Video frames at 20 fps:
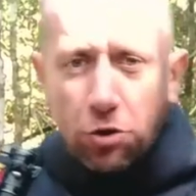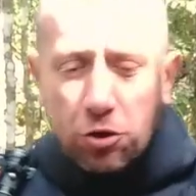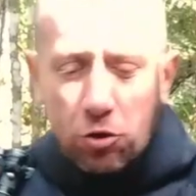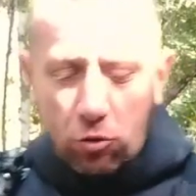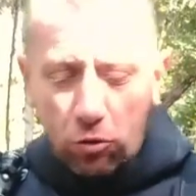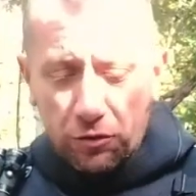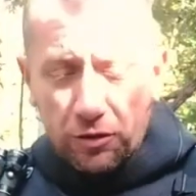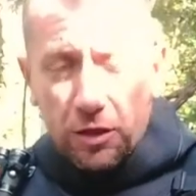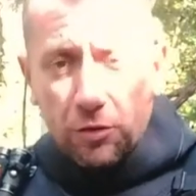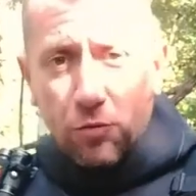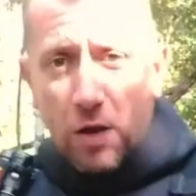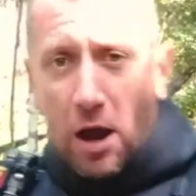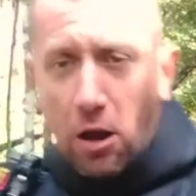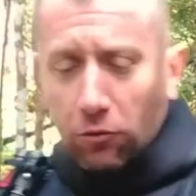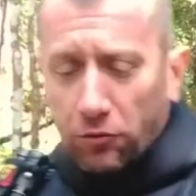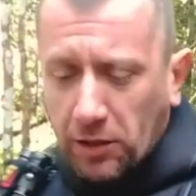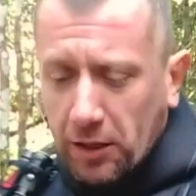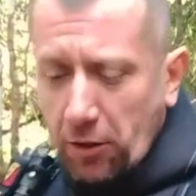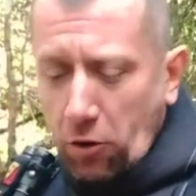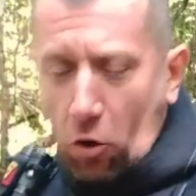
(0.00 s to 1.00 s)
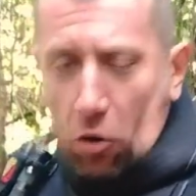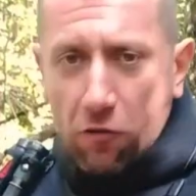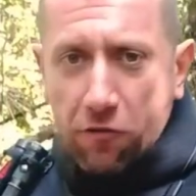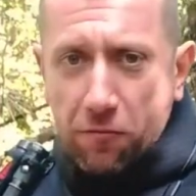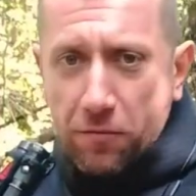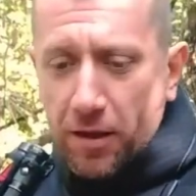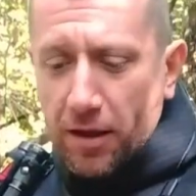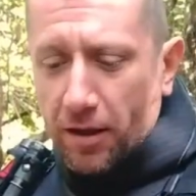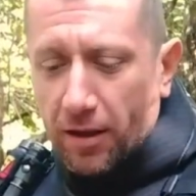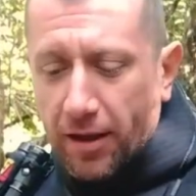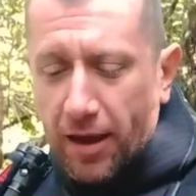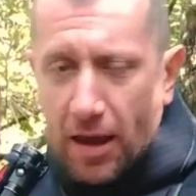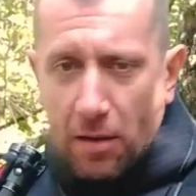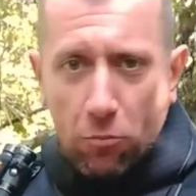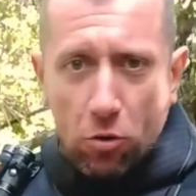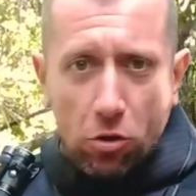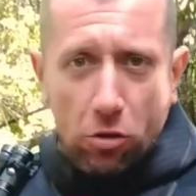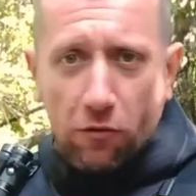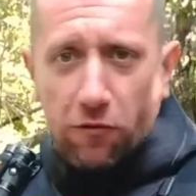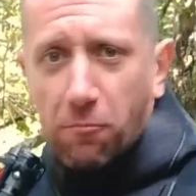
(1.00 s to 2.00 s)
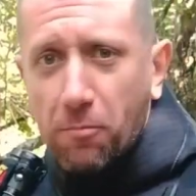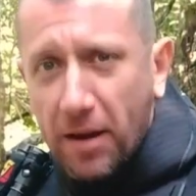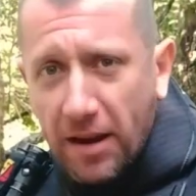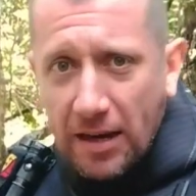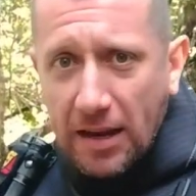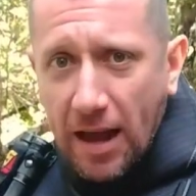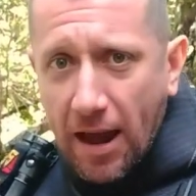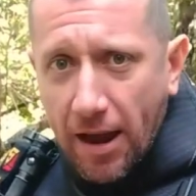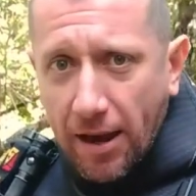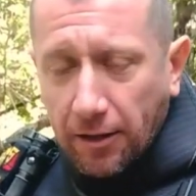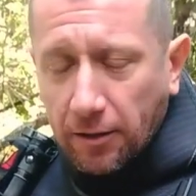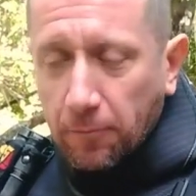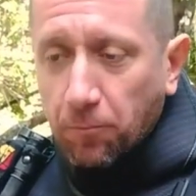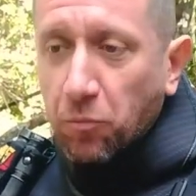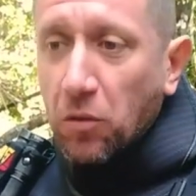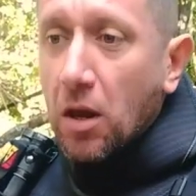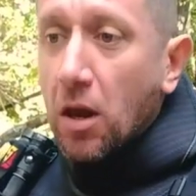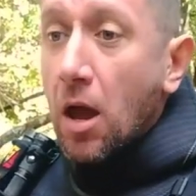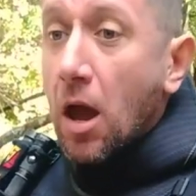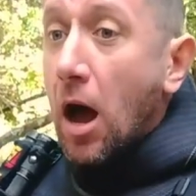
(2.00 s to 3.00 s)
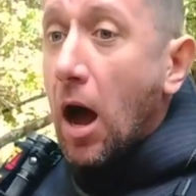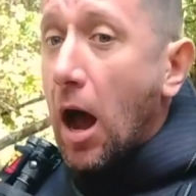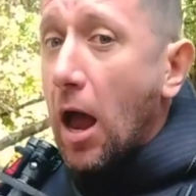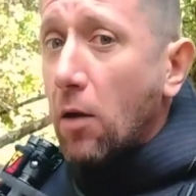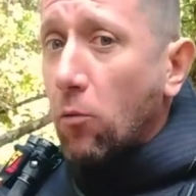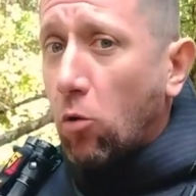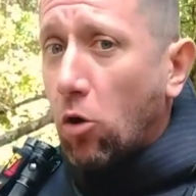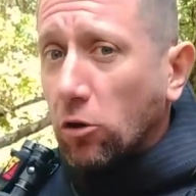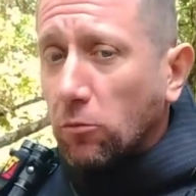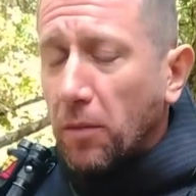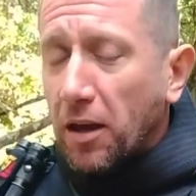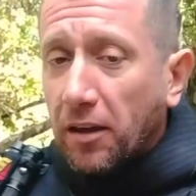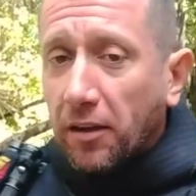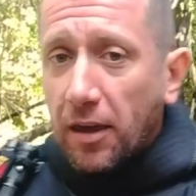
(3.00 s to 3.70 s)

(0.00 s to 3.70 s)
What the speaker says: you the routing of the cable of my light. I want my